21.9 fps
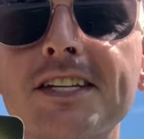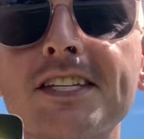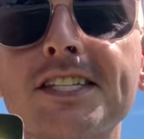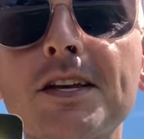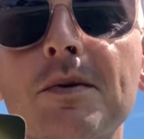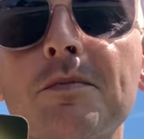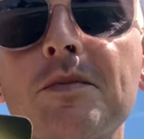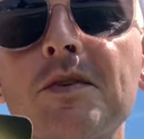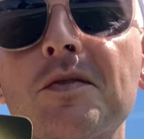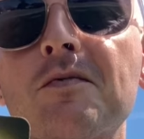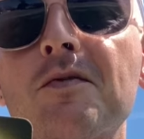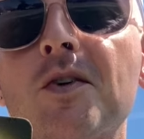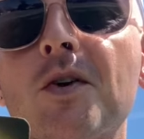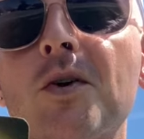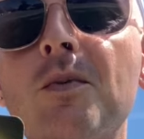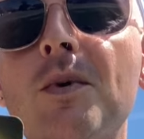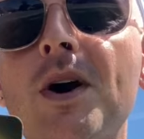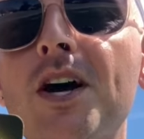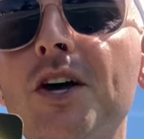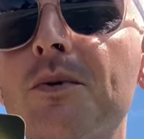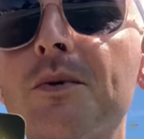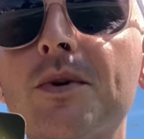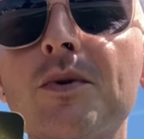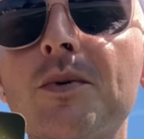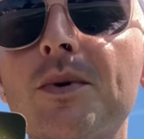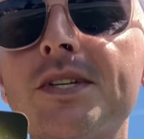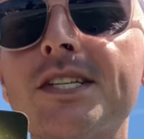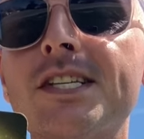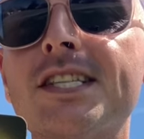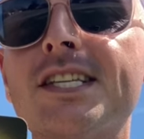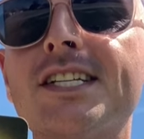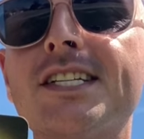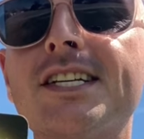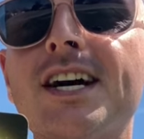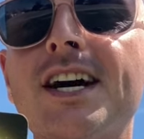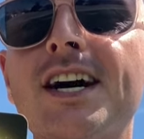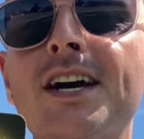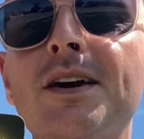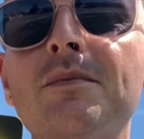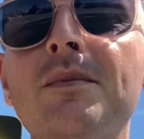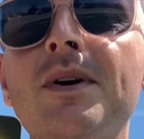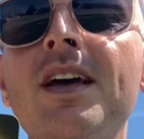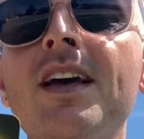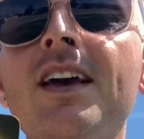something for a while, but it wasn't the
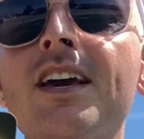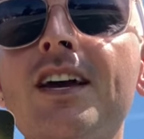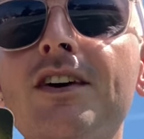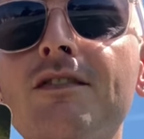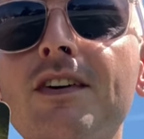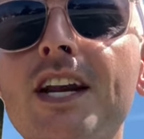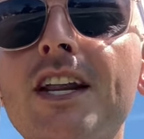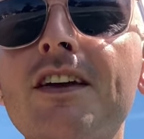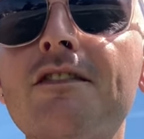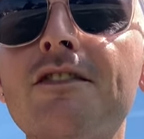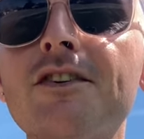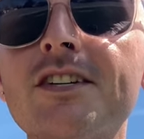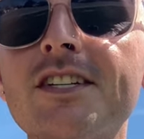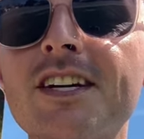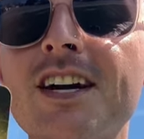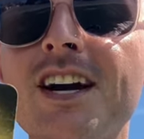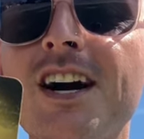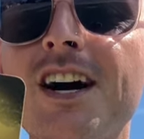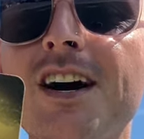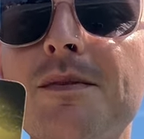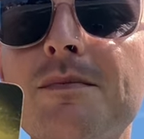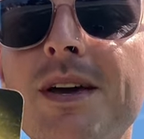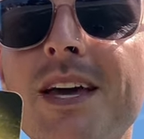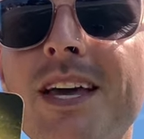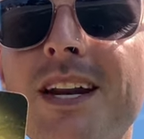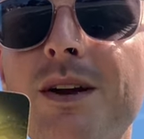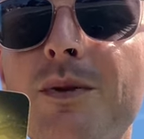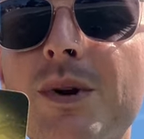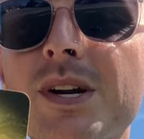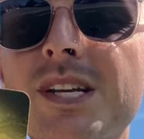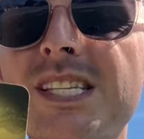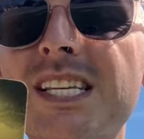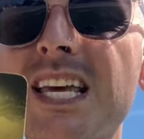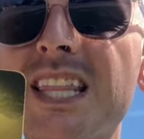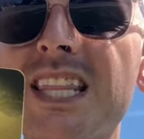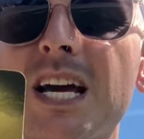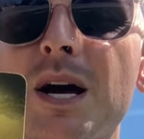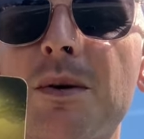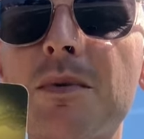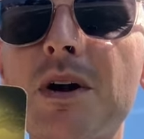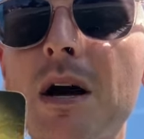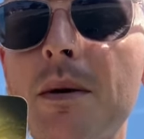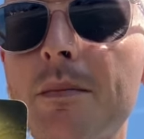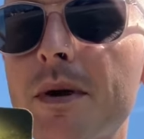time. Get ready for it to come in, I want to say, in the
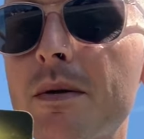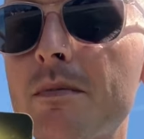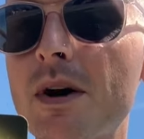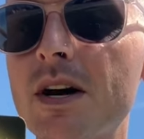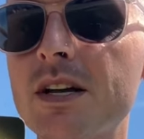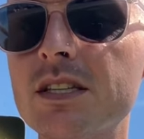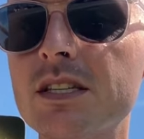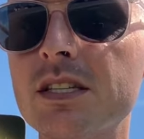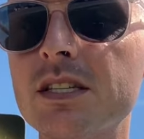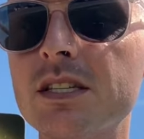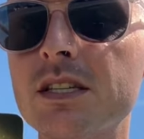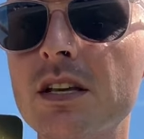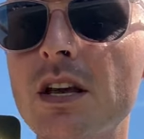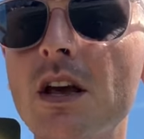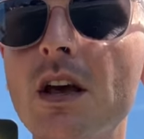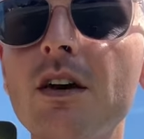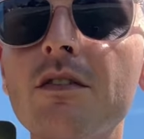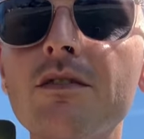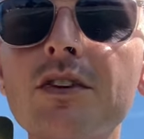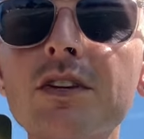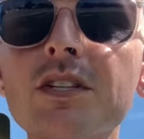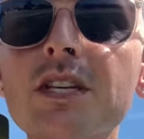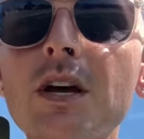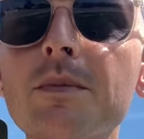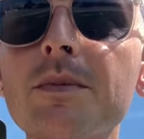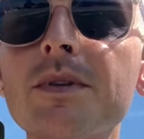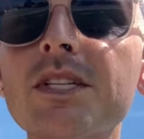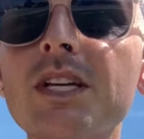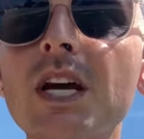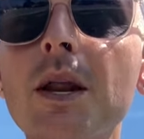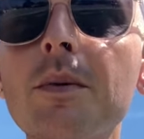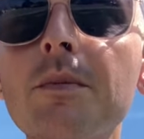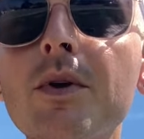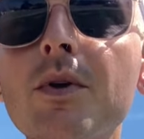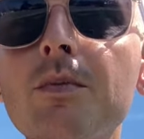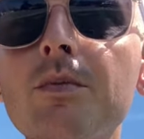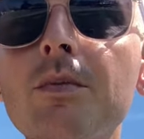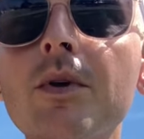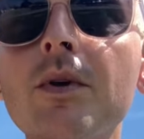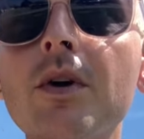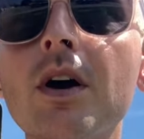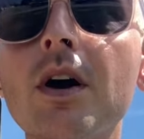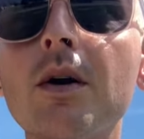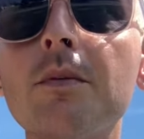upcoming months. For some, it's going to be
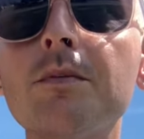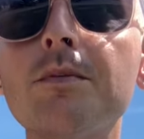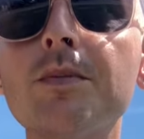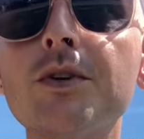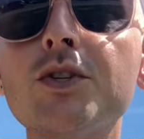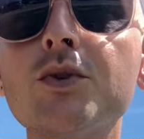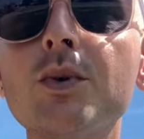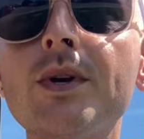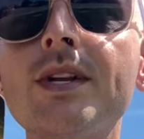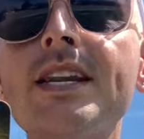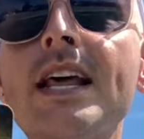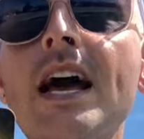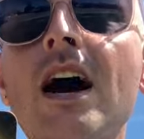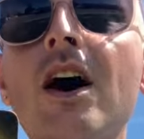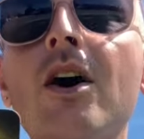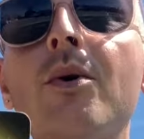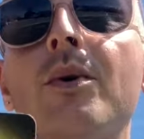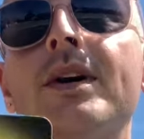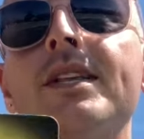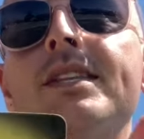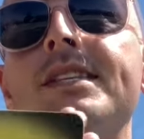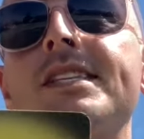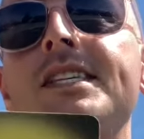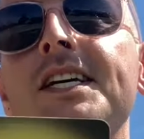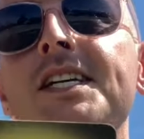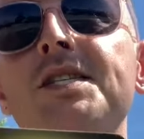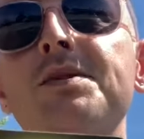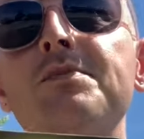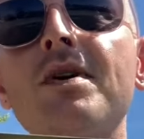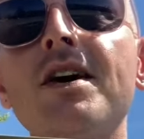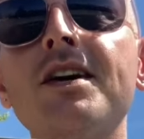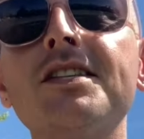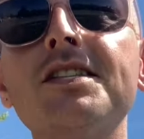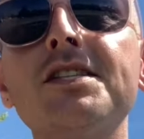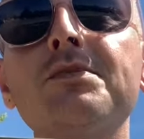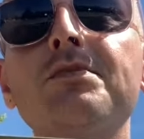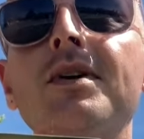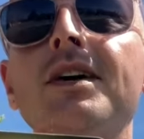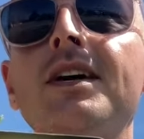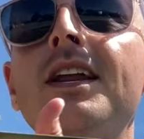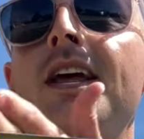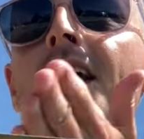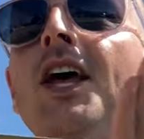between now and 6 months, but